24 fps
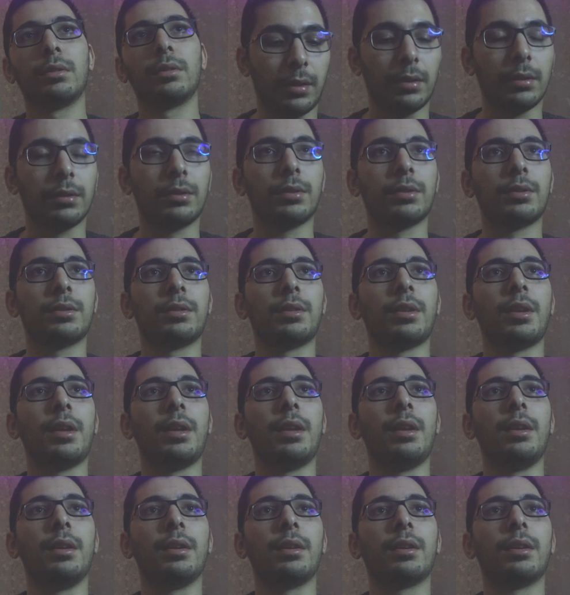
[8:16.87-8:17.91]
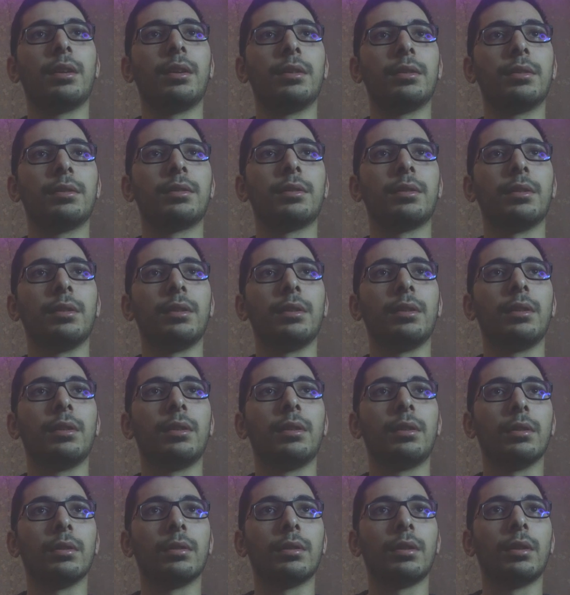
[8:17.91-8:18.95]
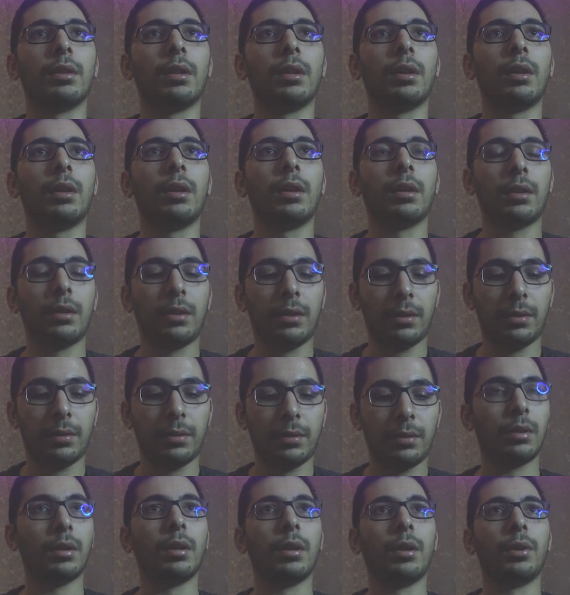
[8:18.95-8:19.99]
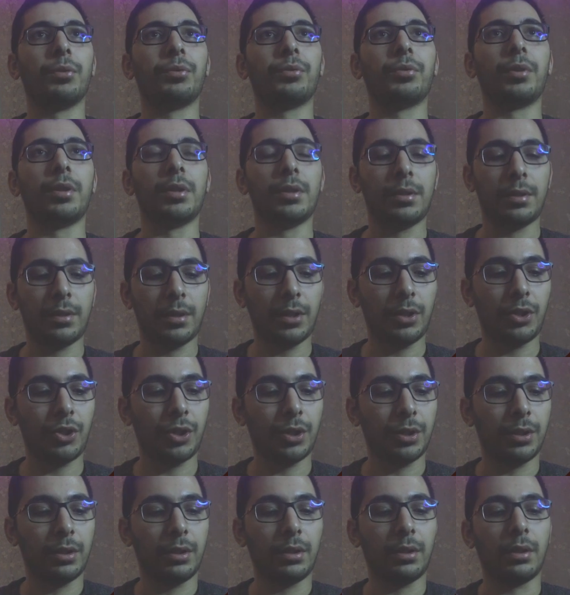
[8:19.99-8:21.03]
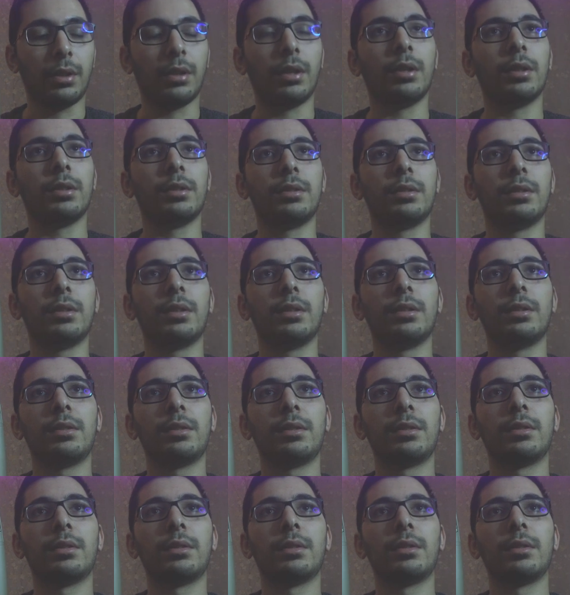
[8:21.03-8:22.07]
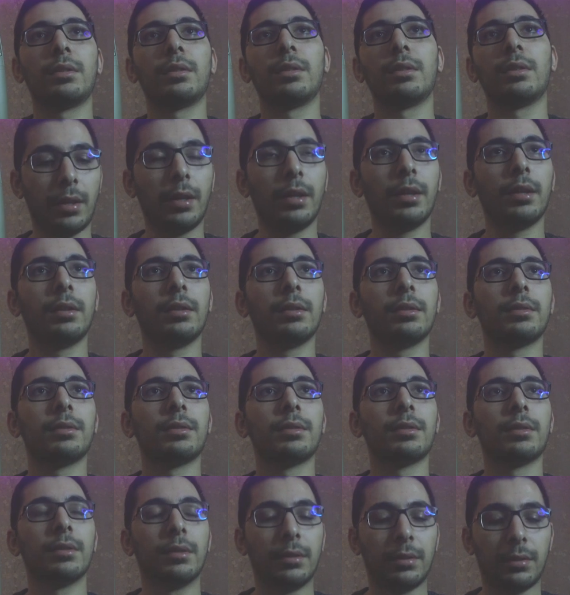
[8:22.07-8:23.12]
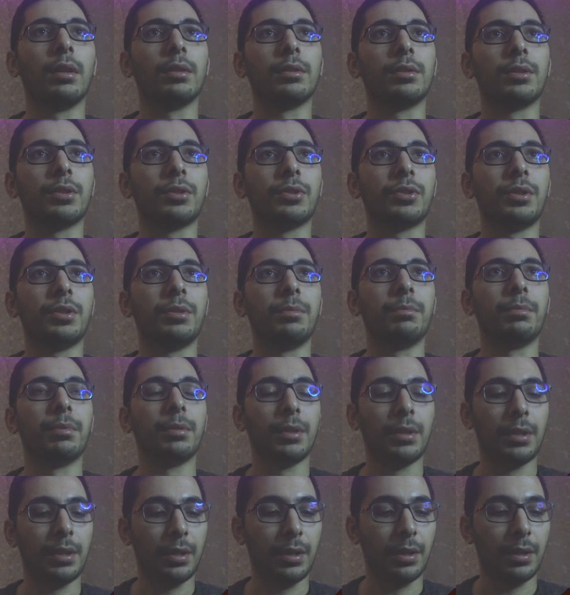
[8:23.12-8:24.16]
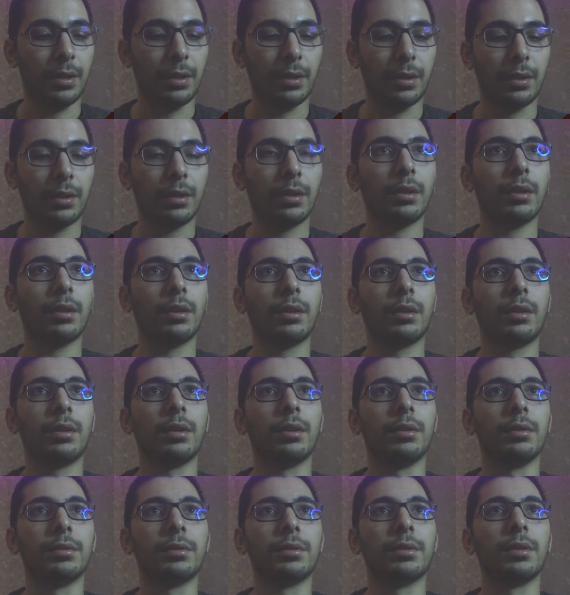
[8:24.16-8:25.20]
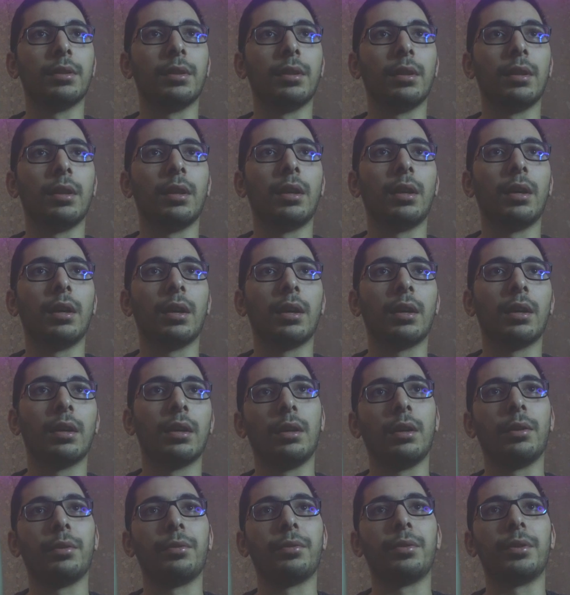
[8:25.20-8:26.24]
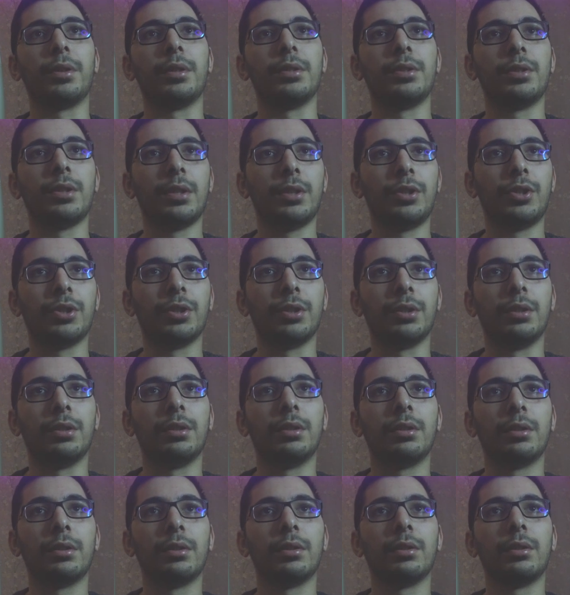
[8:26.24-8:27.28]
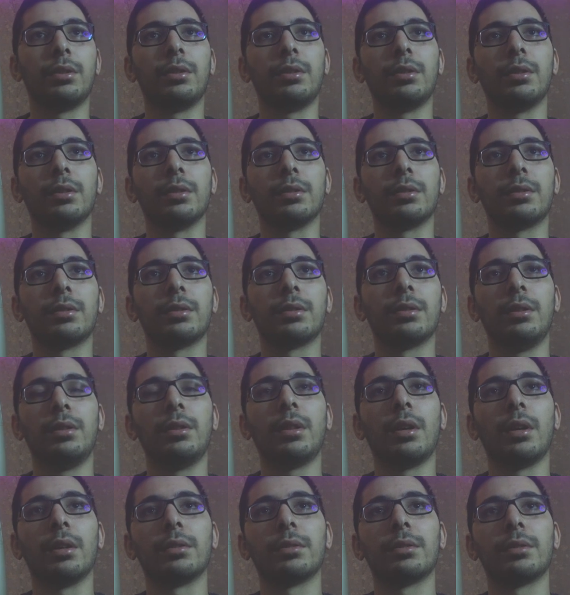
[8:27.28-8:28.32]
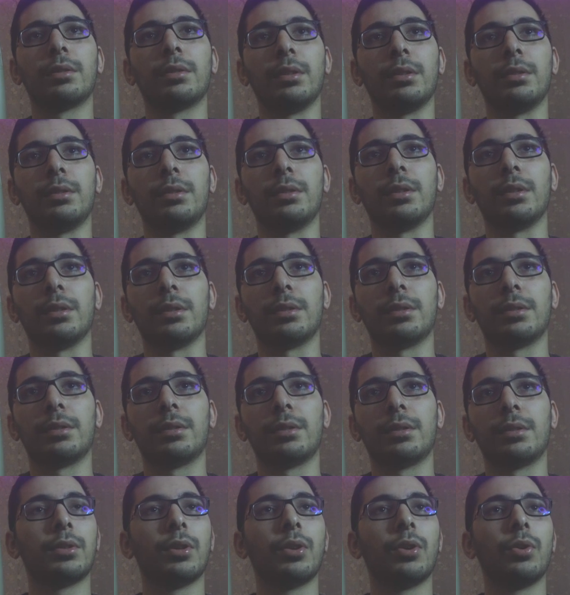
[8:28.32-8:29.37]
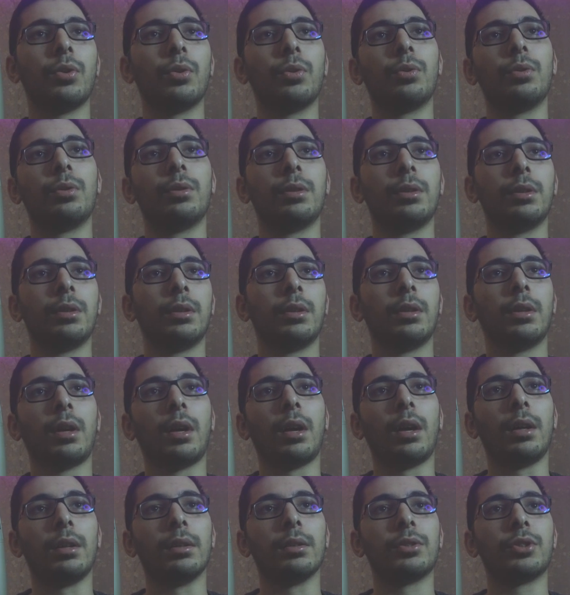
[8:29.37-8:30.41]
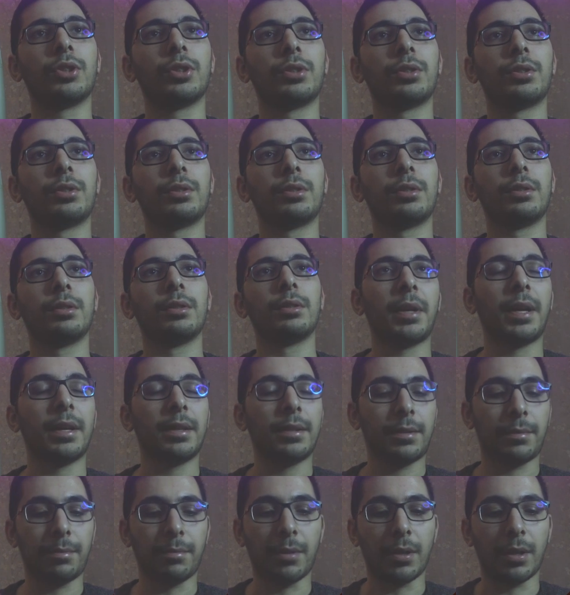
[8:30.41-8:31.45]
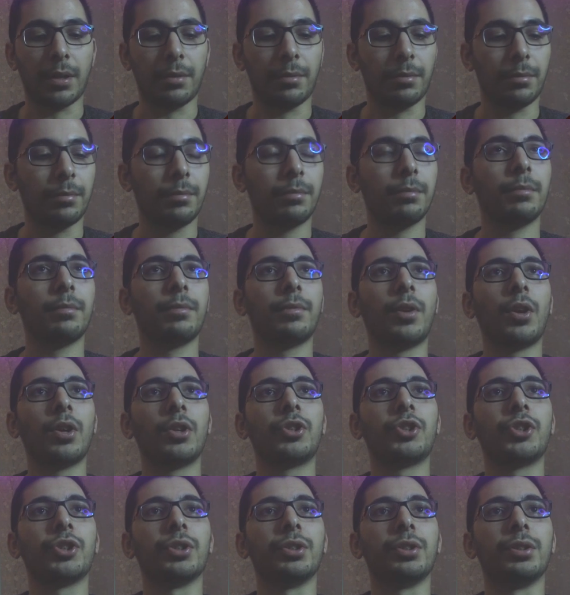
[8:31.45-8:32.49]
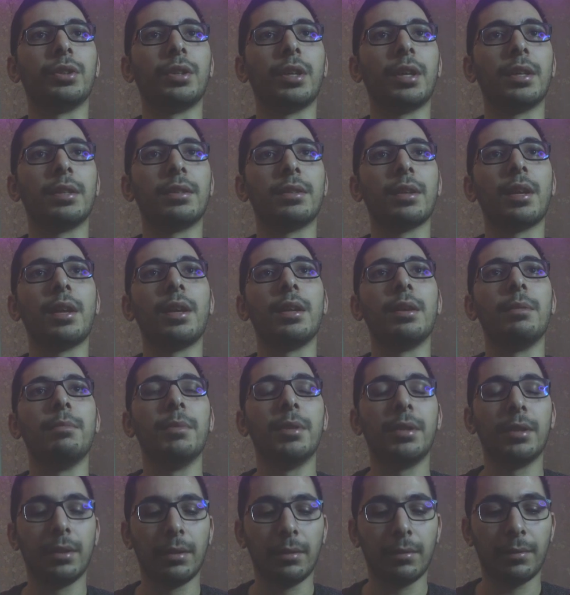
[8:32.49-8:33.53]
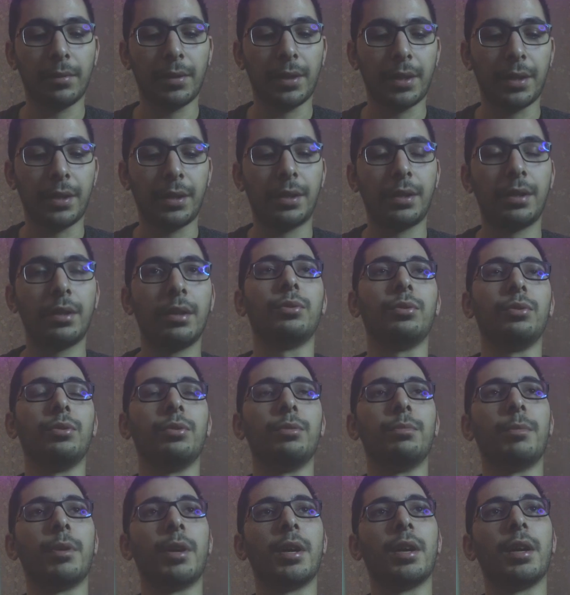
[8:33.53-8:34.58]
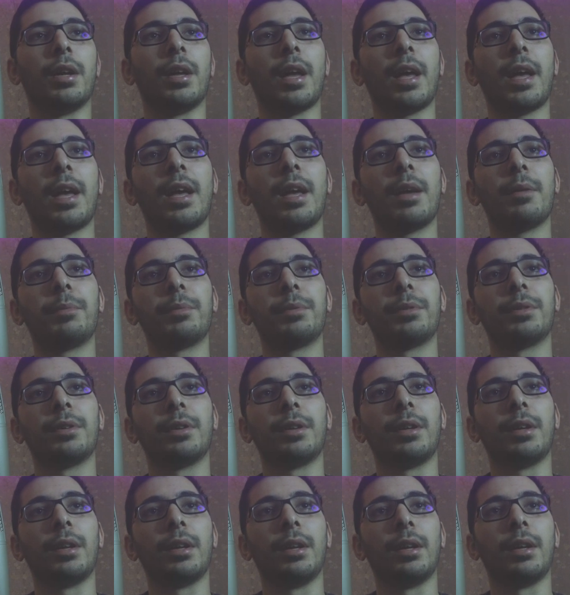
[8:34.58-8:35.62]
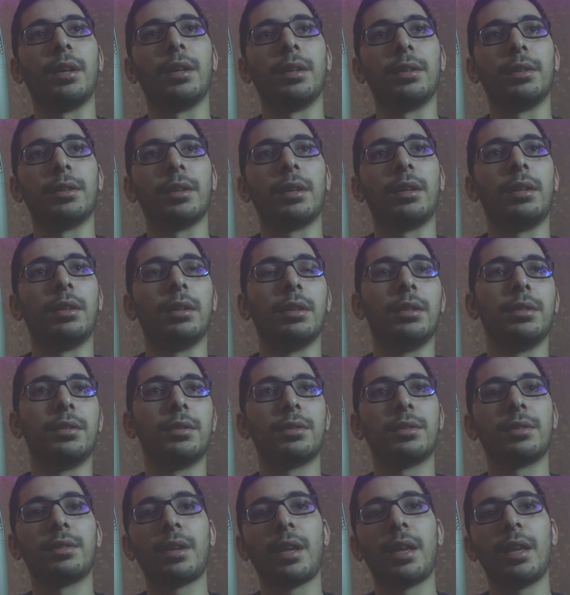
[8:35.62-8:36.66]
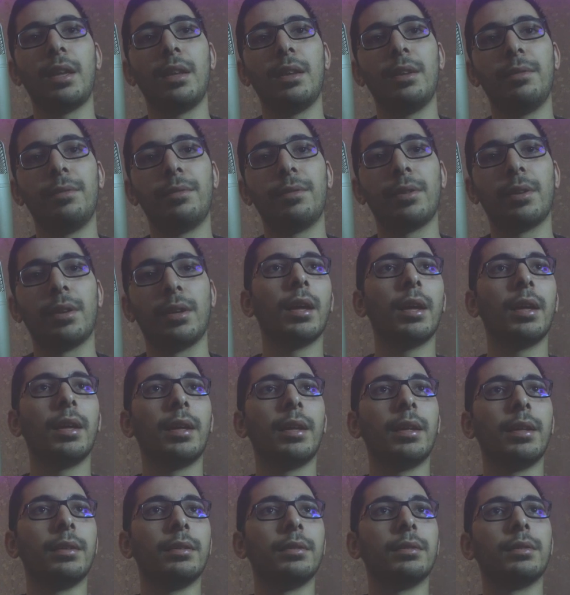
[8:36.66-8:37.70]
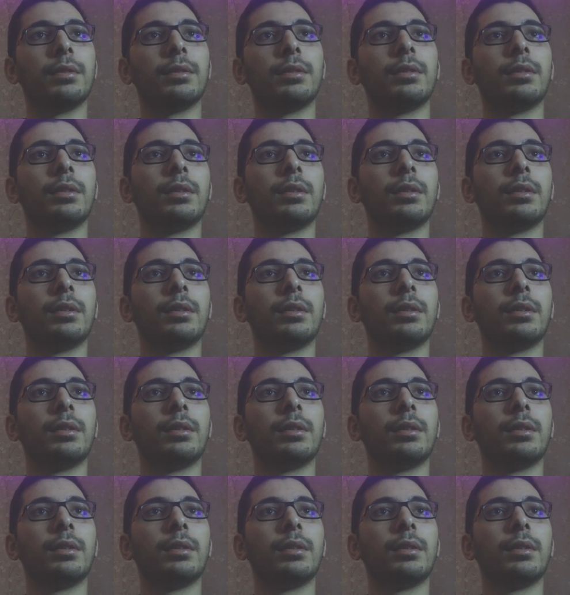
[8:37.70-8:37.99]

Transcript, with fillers: I'll just say console.log authorization exists, else I'll just simply console log authorization does not exist. So I'll just pass my function as a middleware to my app, and I'll hit save, and